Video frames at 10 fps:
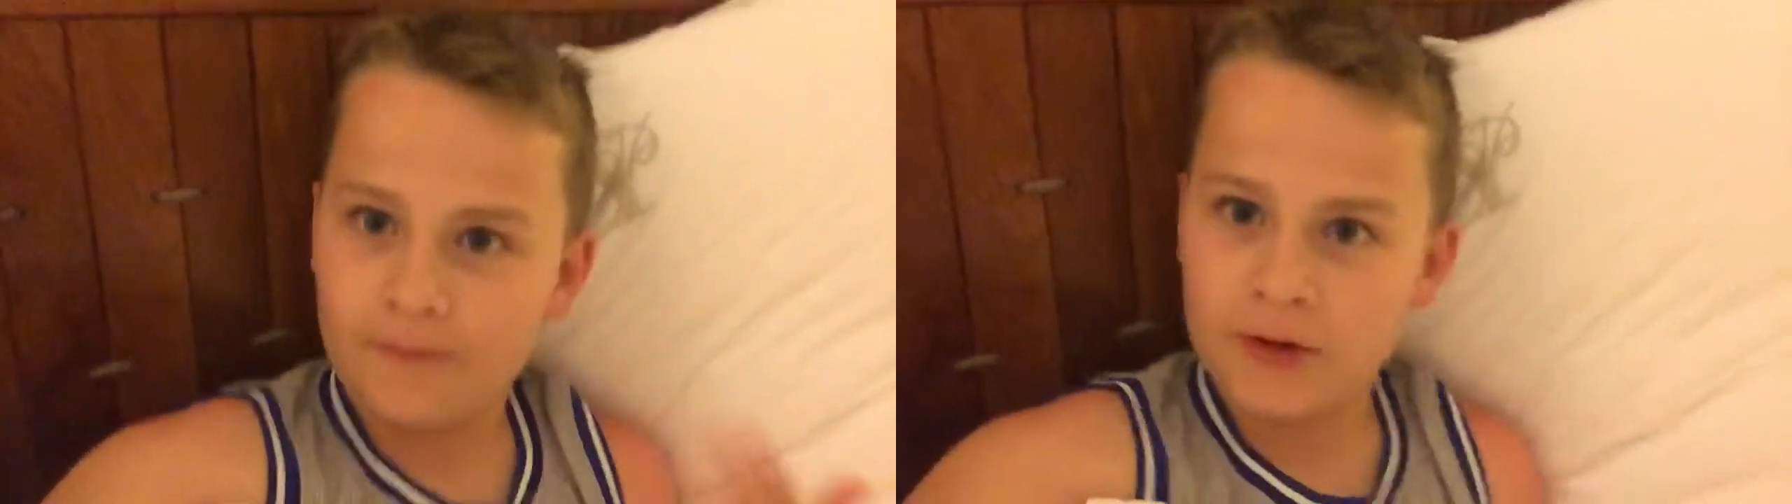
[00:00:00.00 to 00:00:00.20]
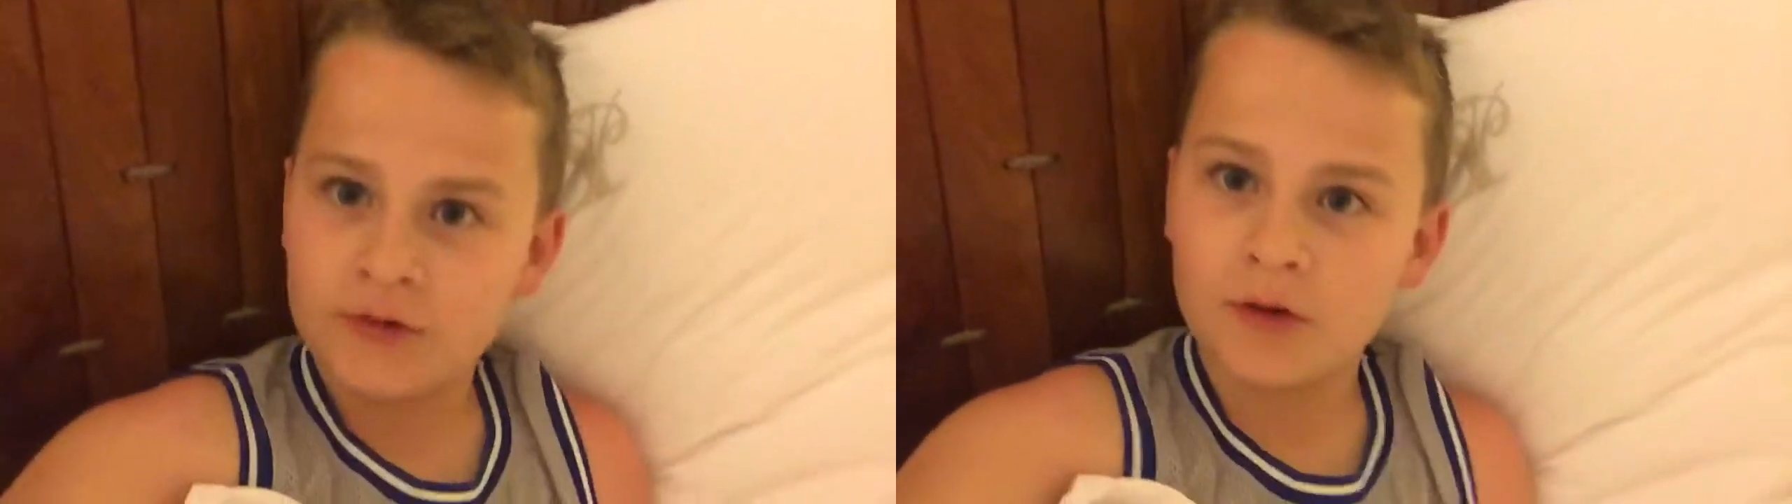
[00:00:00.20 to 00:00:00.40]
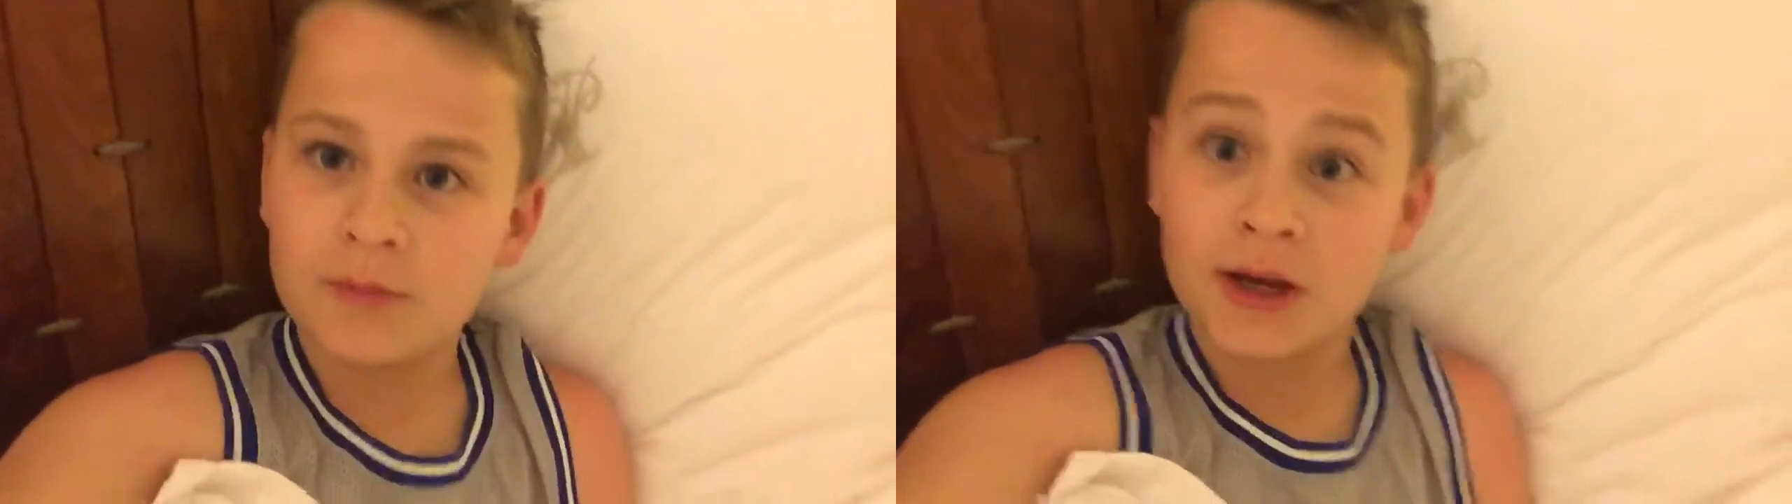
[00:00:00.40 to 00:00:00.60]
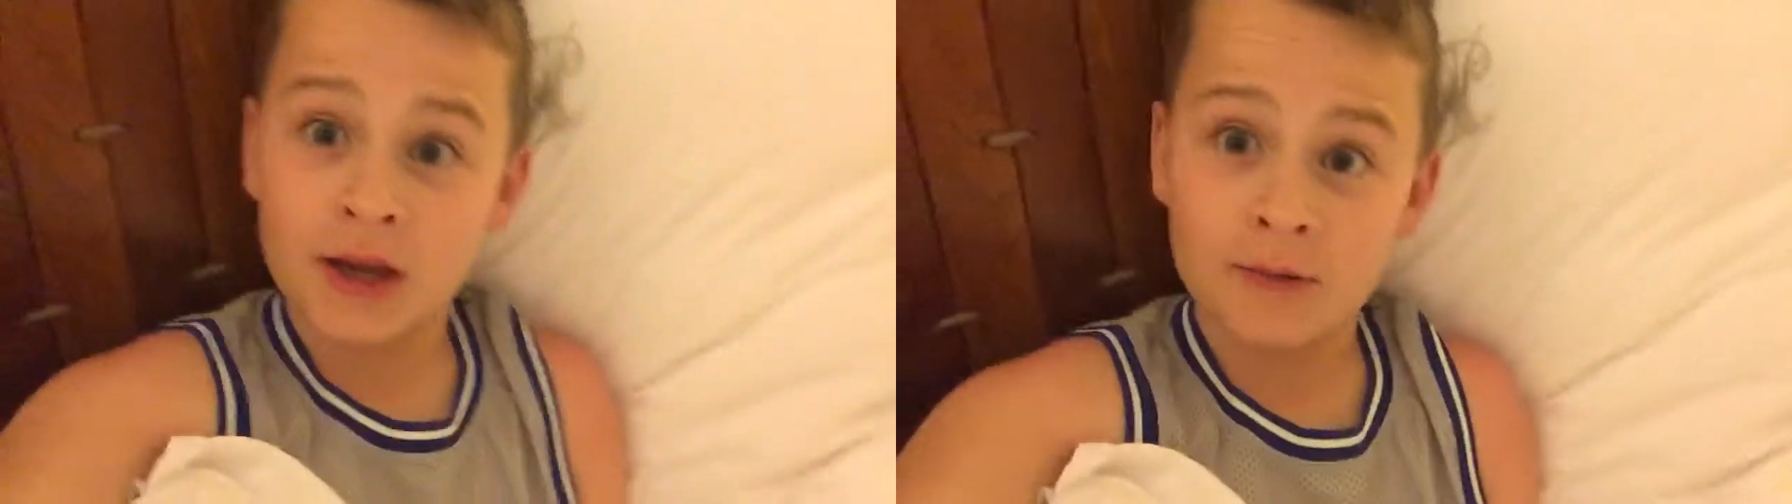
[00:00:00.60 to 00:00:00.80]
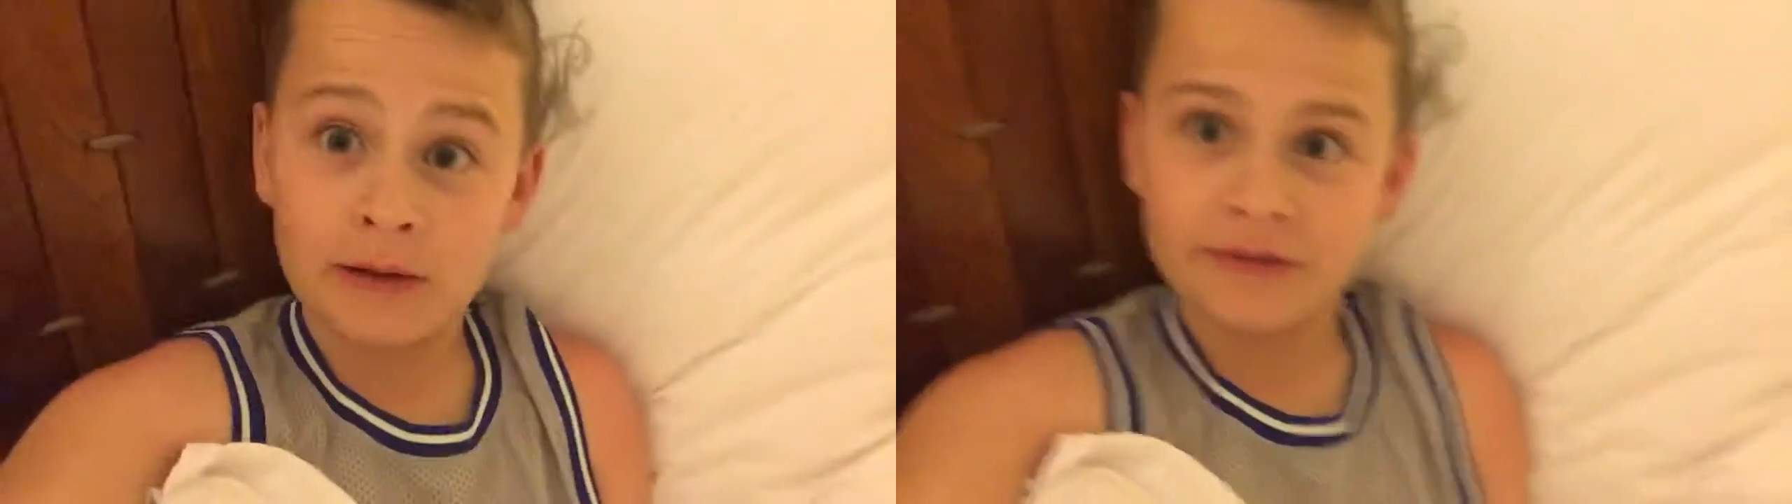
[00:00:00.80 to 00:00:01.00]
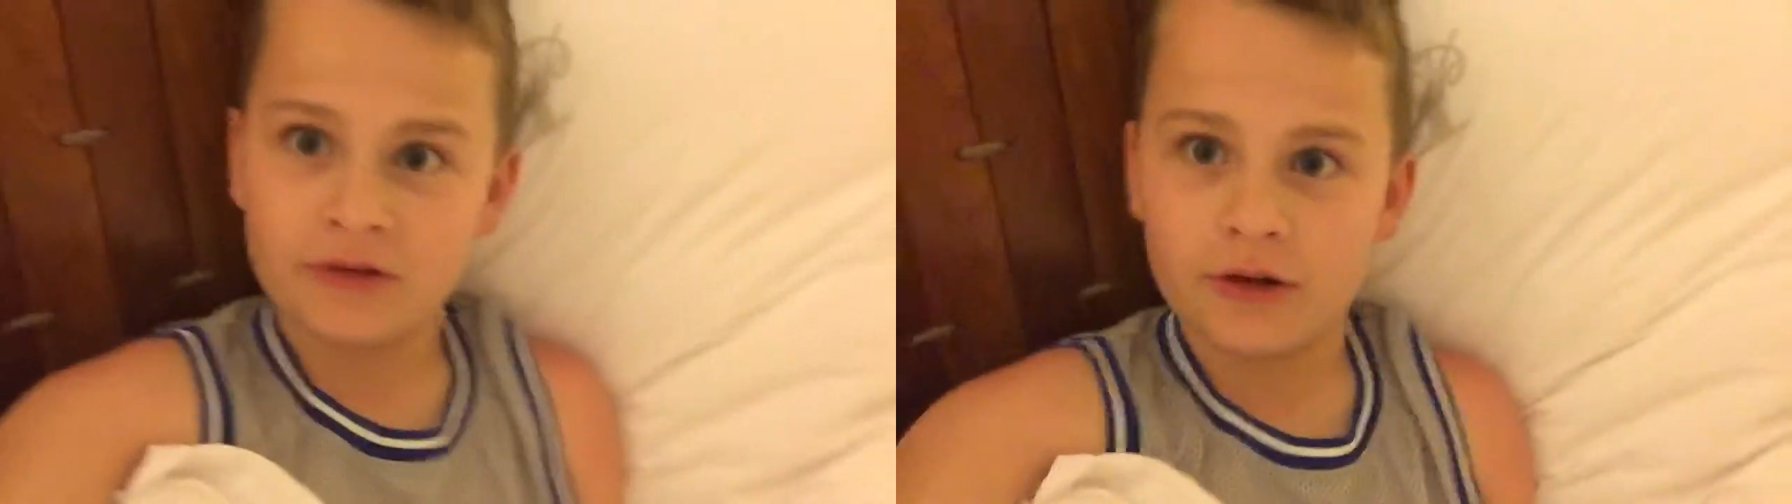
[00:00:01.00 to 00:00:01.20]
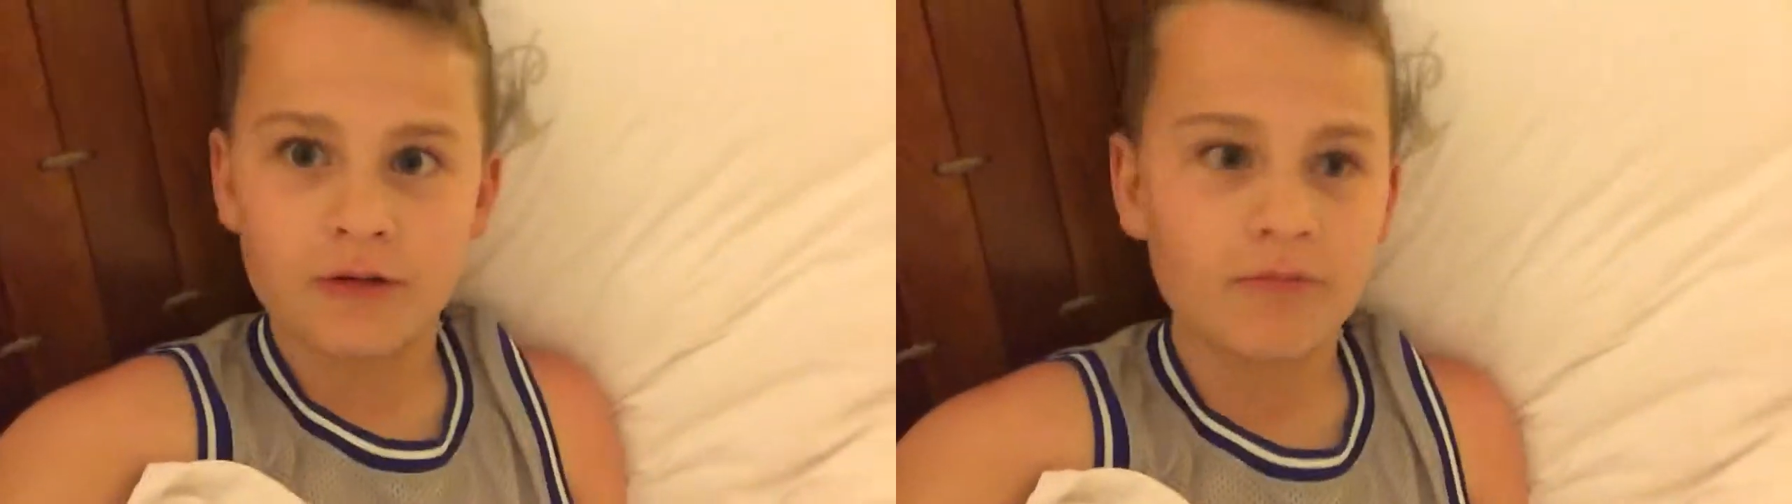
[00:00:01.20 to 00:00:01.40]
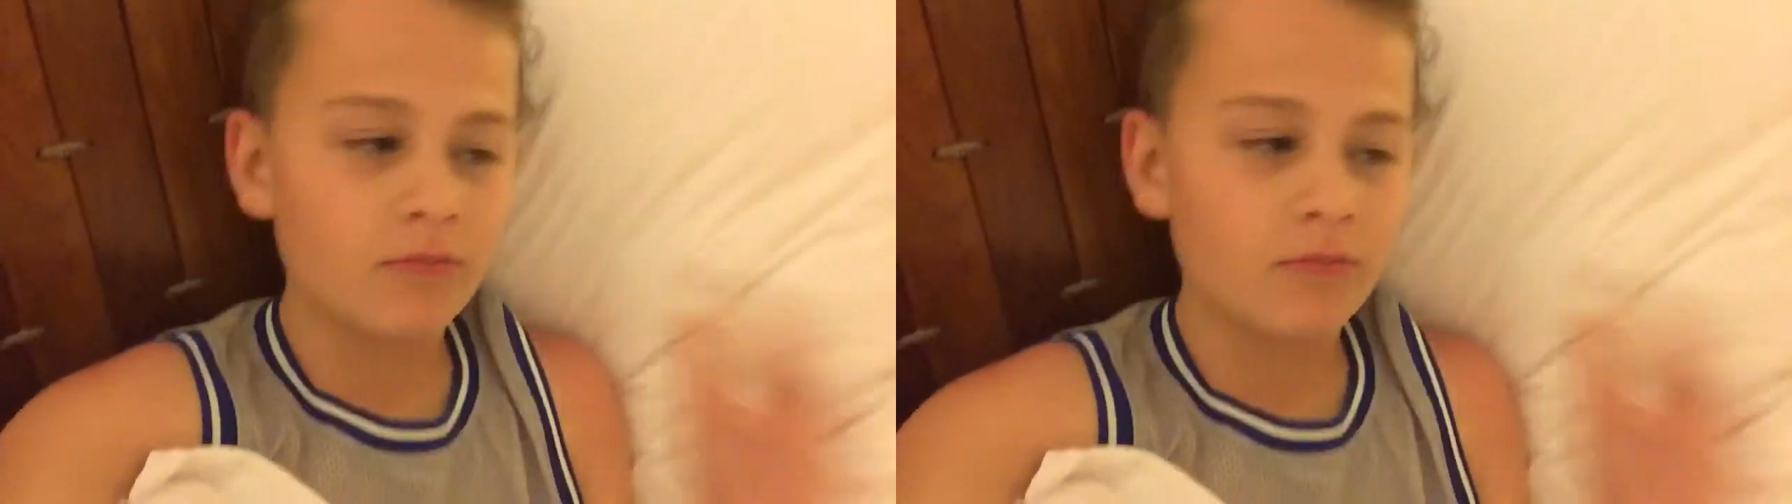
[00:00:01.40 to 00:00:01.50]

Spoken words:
v Germany game last night?